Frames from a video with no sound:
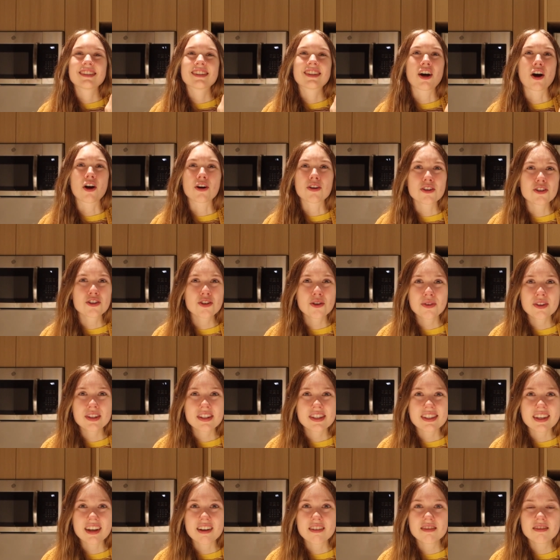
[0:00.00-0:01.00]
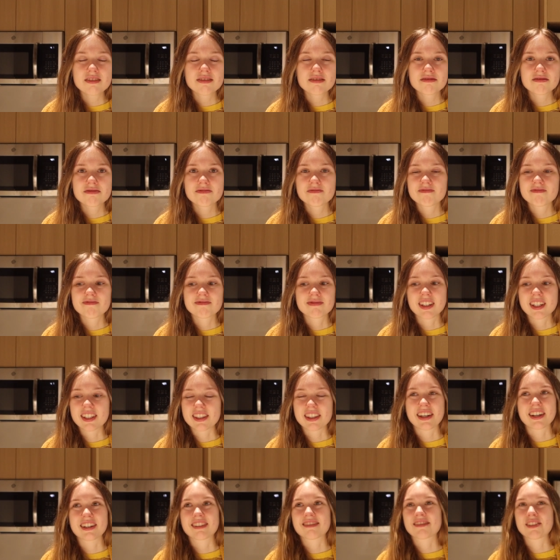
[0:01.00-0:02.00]
the artichoke itself, not
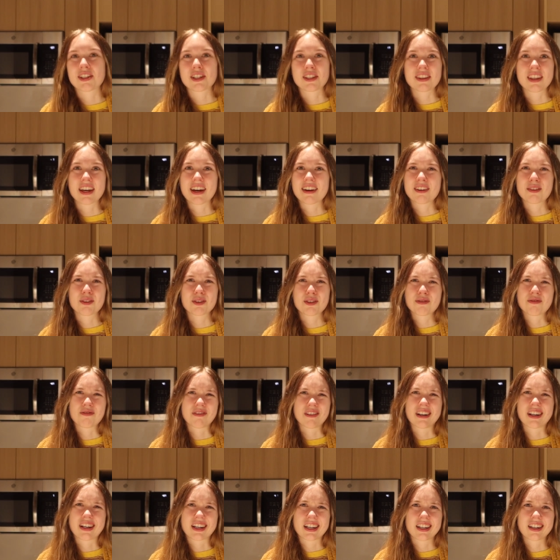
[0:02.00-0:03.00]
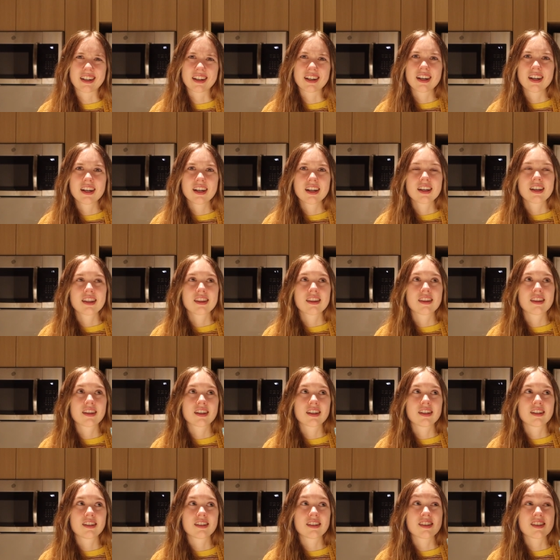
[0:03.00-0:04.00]
that, not that. It was fine.
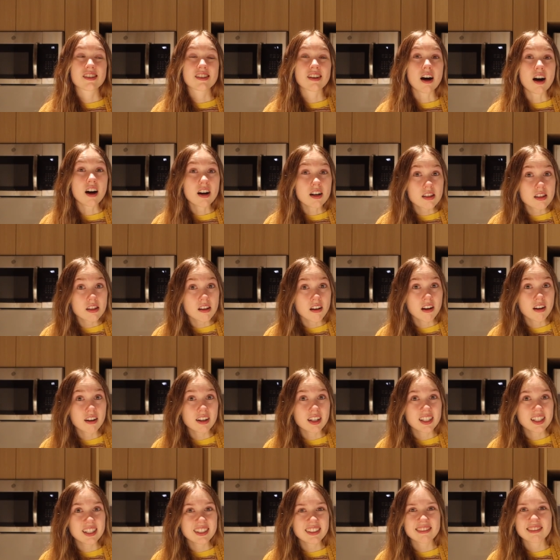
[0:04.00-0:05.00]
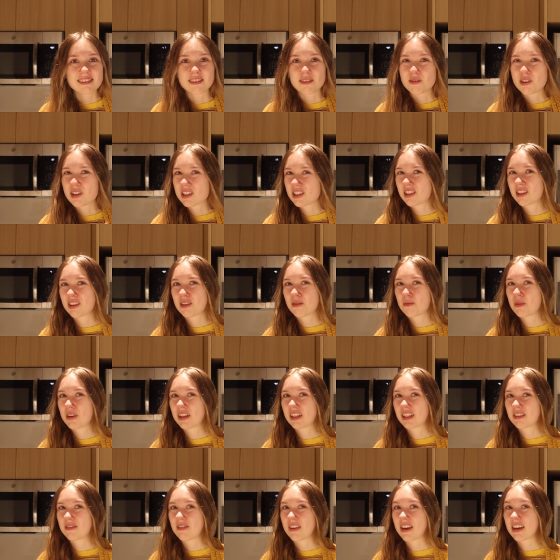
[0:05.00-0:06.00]
The sauce on it wasn't the
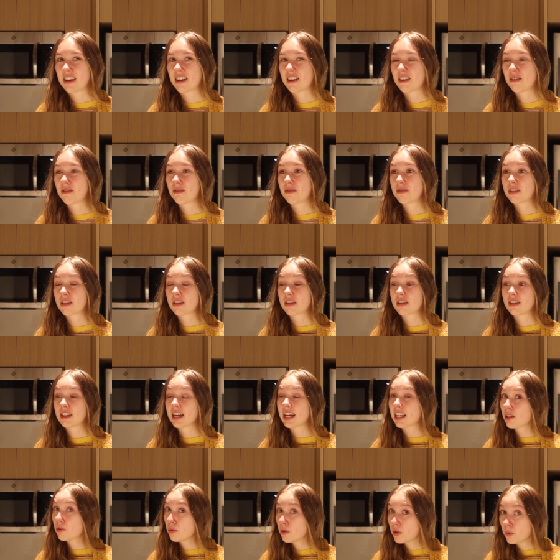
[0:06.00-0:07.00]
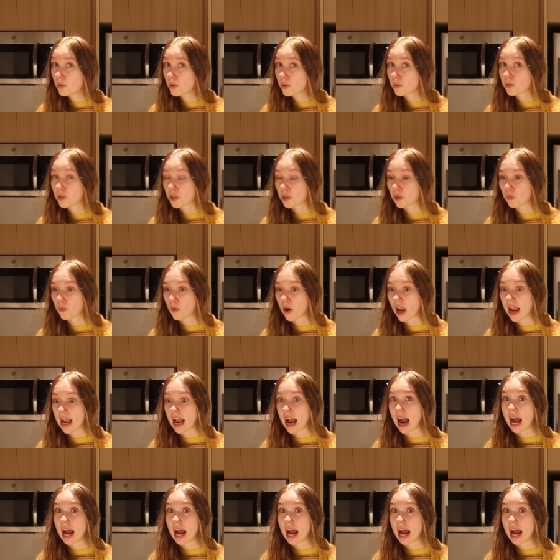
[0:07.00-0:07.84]
biggest fan of. The celery root puree,